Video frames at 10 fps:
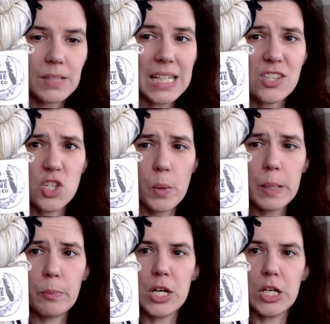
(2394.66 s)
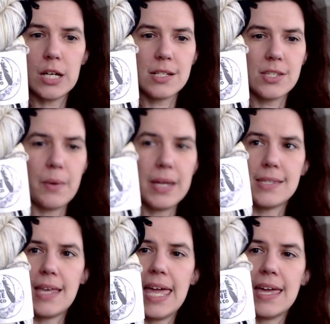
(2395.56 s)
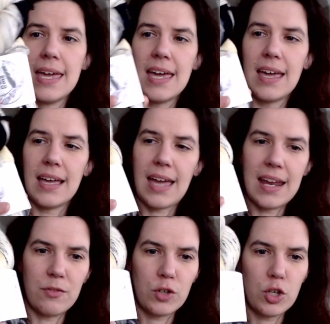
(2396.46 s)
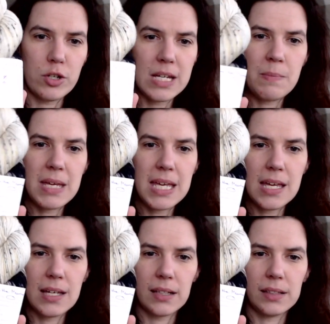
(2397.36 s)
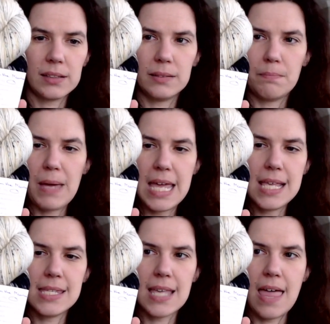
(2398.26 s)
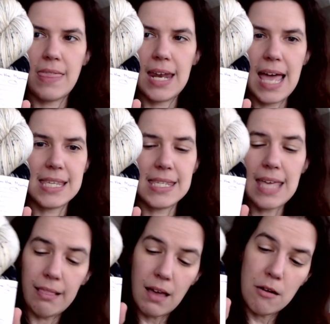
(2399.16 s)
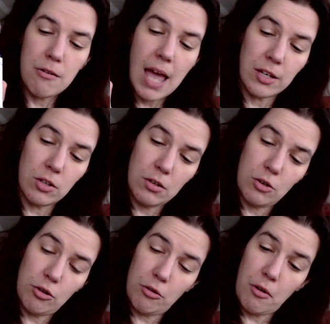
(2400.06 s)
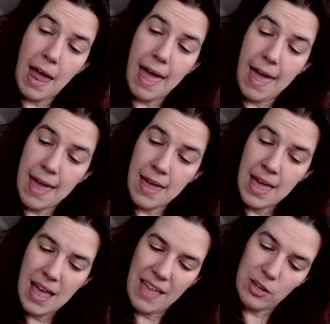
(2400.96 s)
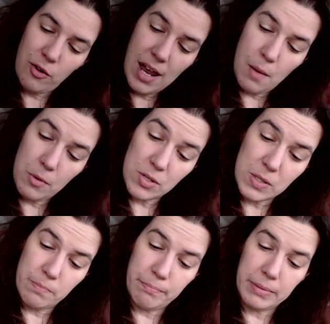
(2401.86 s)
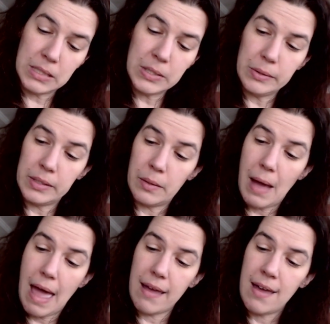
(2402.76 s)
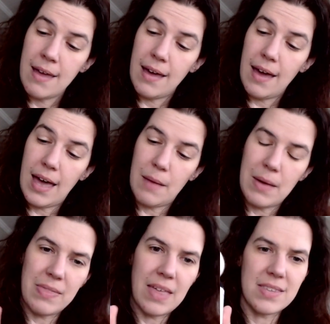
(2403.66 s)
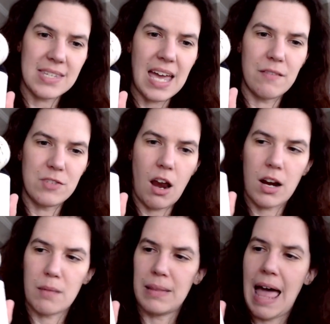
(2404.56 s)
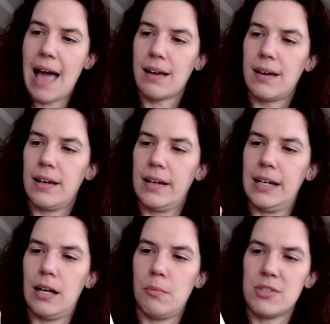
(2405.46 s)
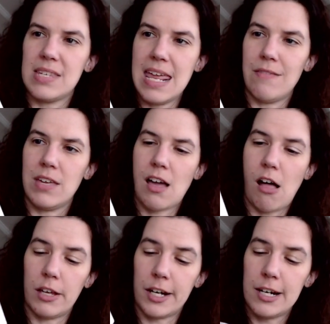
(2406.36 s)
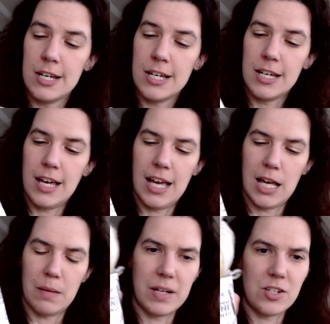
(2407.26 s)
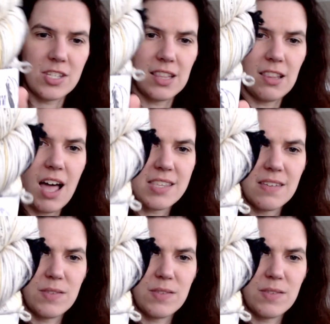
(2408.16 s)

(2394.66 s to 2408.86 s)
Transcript: It's showing pretty good. So it's a kind of creamy base and then has yellow and gray, and the gray almost blue in a way, and then this kind of dark black, almost navy color, and just lots of